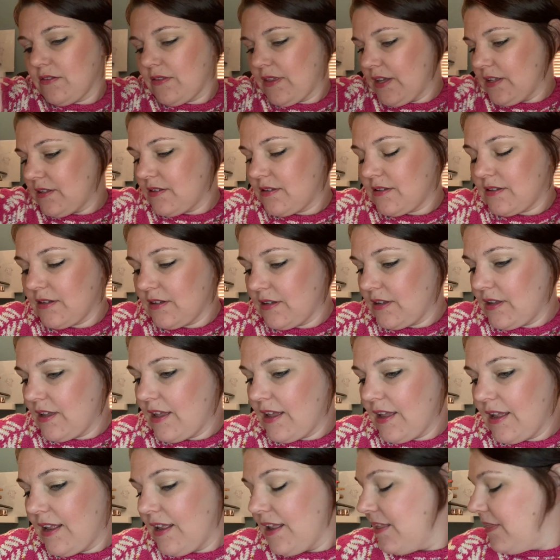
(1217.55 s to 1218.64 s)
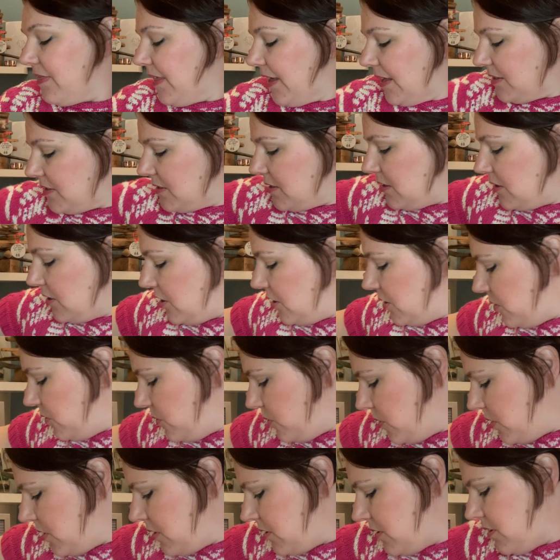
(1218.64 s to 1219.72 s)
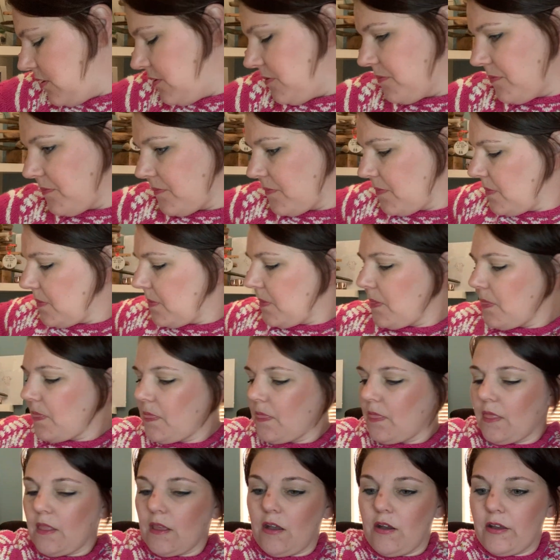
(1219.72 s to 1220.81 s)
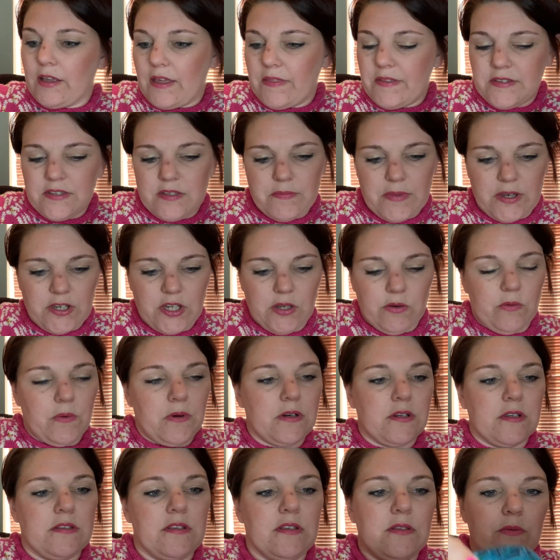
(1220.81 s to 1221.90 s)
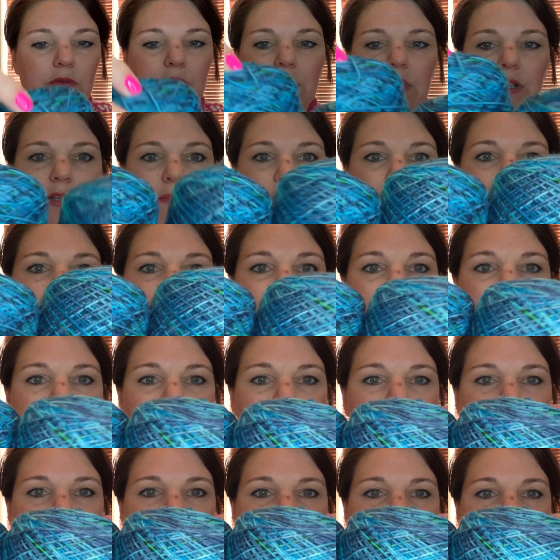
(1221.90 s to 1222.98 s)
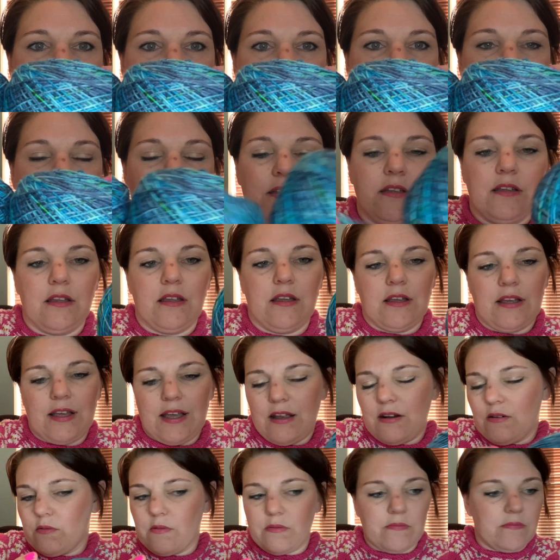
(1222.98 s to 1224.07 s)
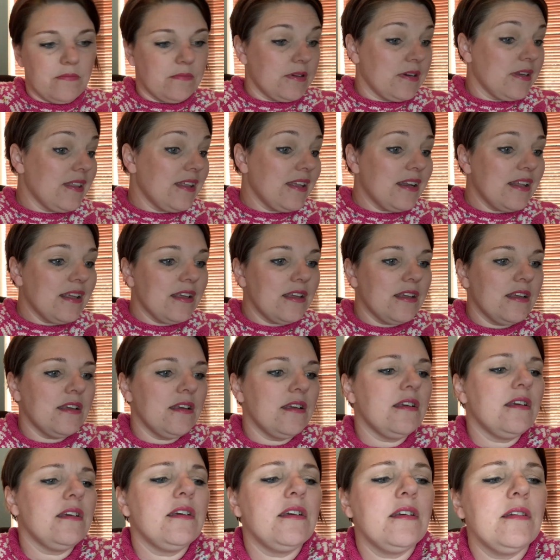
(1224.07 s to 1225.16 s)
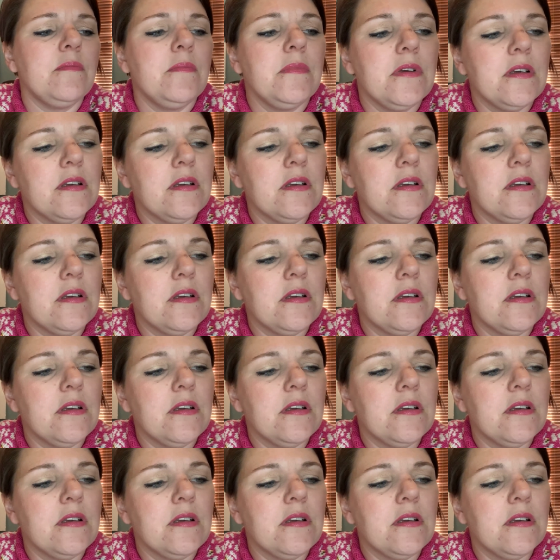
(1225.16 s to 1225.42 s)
that's a new one. Oh yeah, this is my new one because this one's a little bit darker. Can't remember the name.